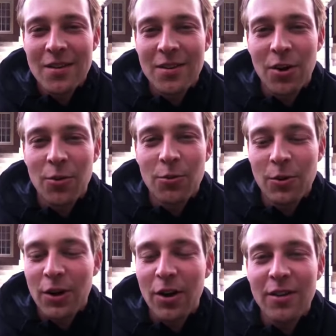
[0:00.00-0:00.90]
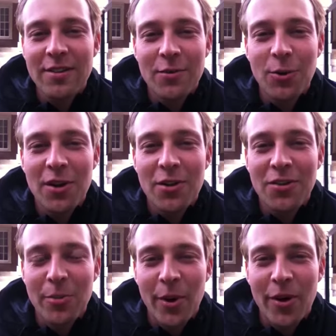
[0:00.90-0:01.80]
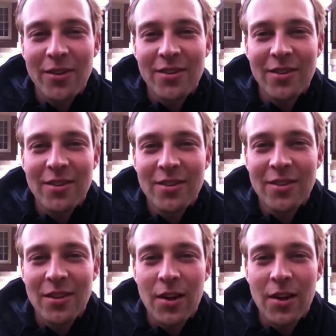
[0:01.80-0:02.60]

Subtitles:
So regardless of what your experience is,